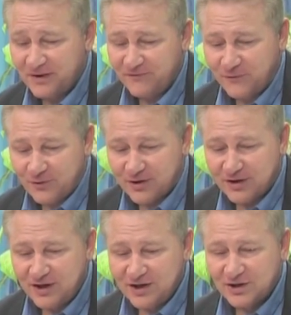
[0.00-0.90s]

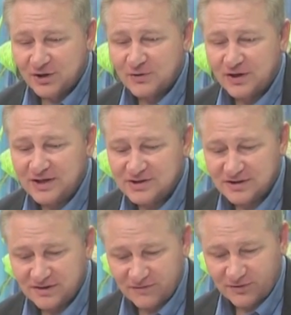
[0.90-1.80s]
before the
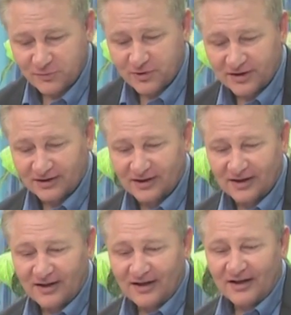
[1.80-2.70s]
creation of the world.
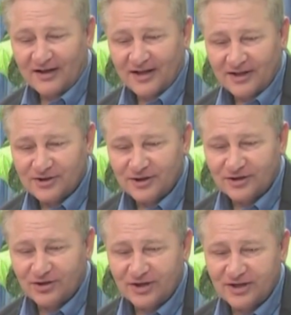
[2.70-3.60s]
He
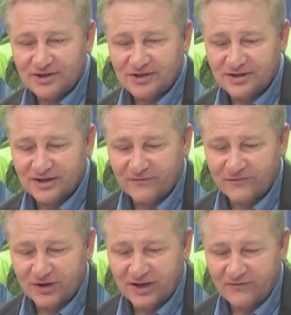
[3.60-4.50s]
took the initiative,
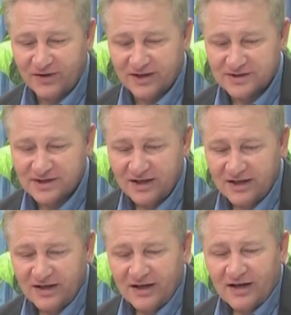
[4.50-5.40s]
forgiving us.
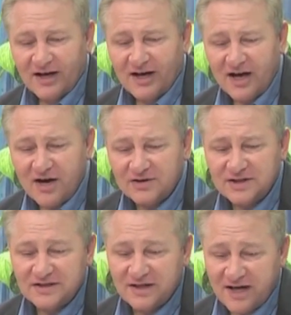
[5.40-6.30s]
How
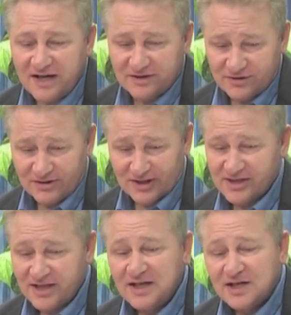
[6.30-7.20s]
did God do this?
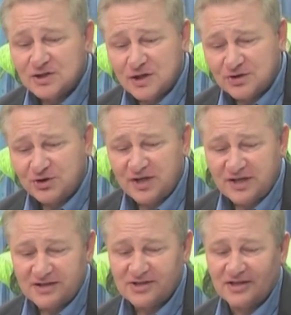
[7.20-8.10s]
He took the
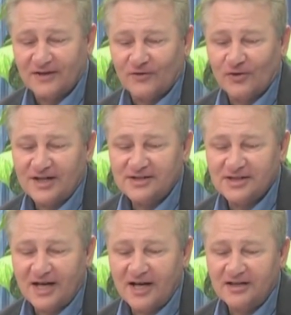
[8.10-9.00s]
initiative. Christ
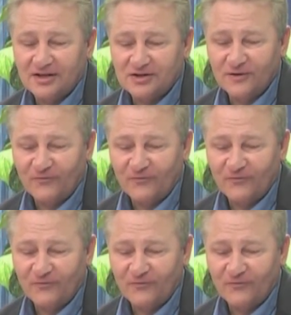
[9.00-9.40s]
died to